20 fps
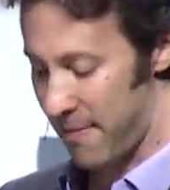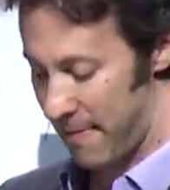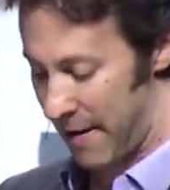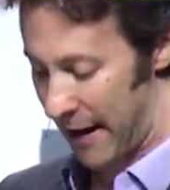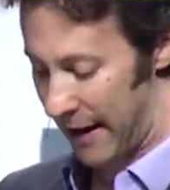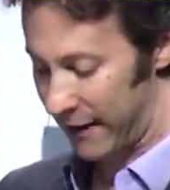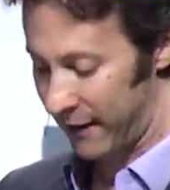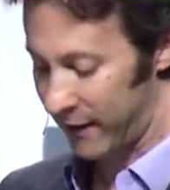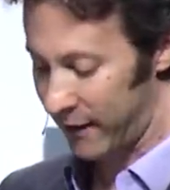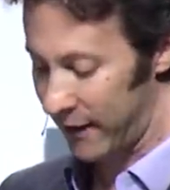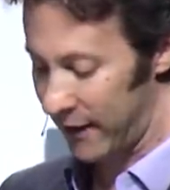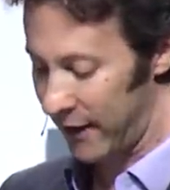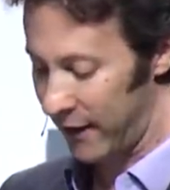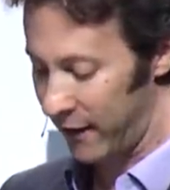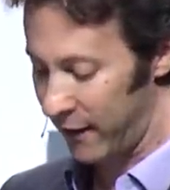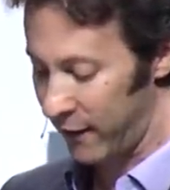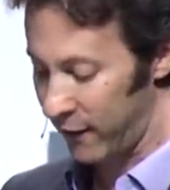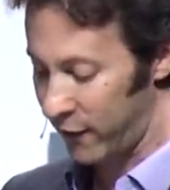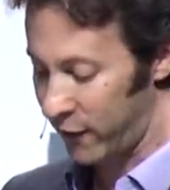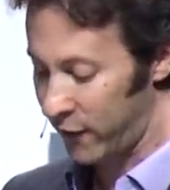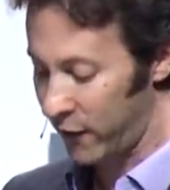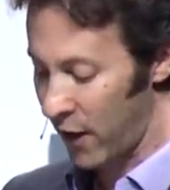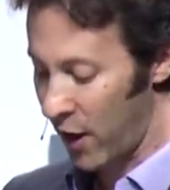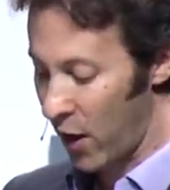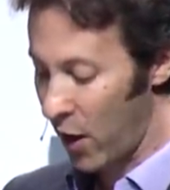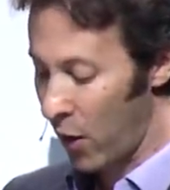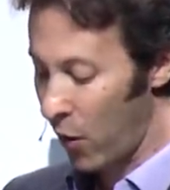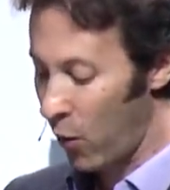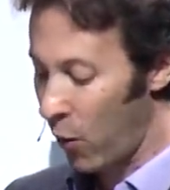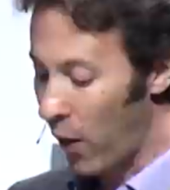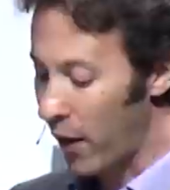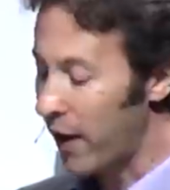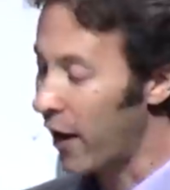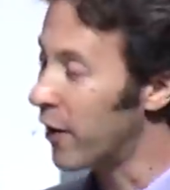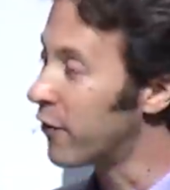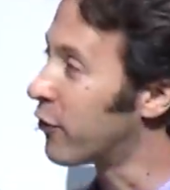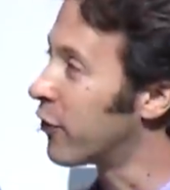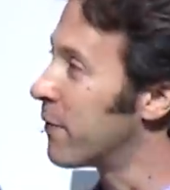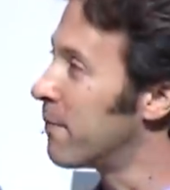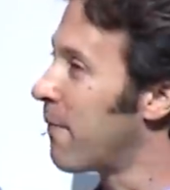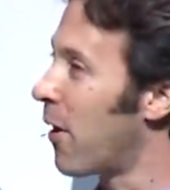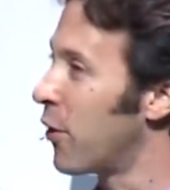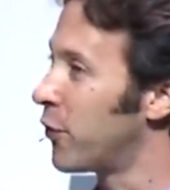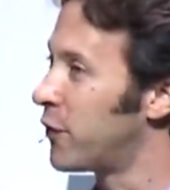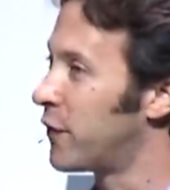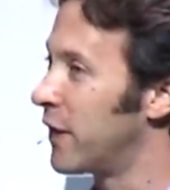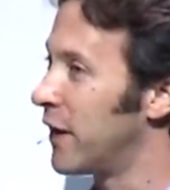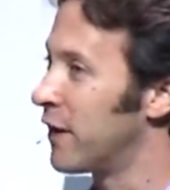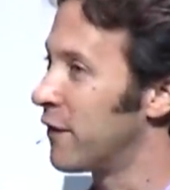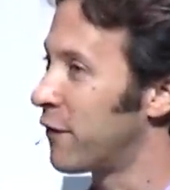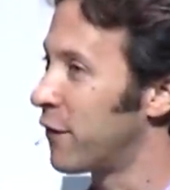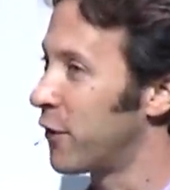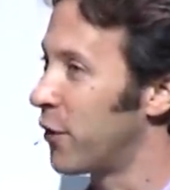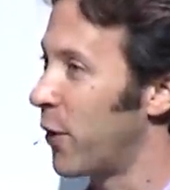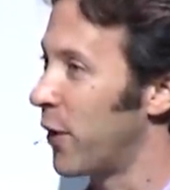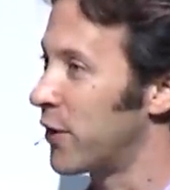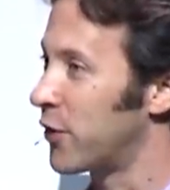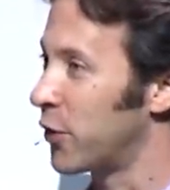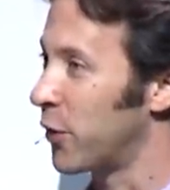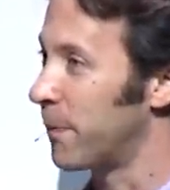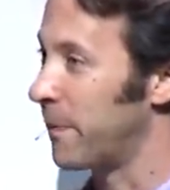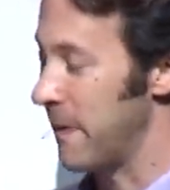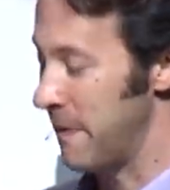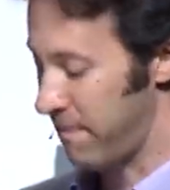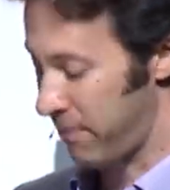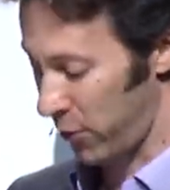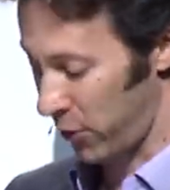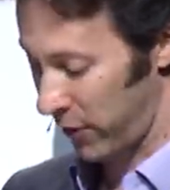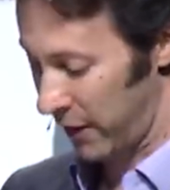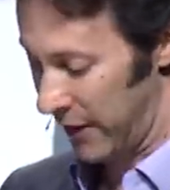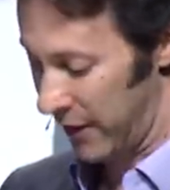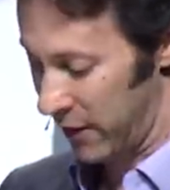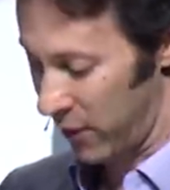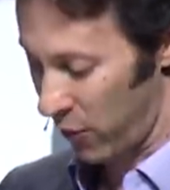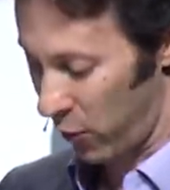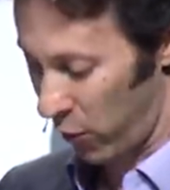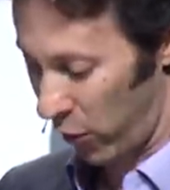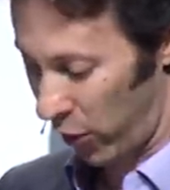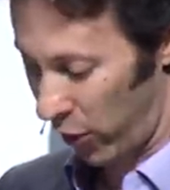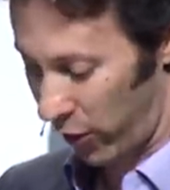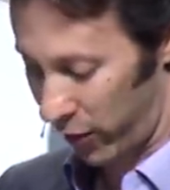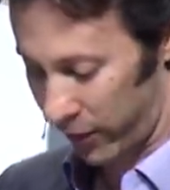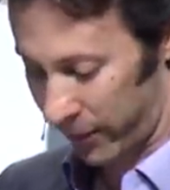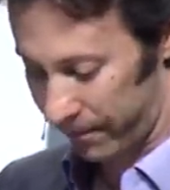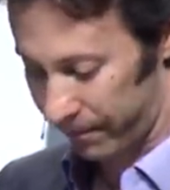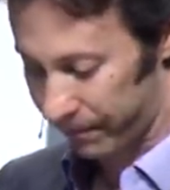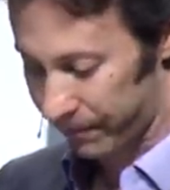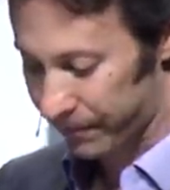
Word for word: Magazine's 100 most influential people in the world.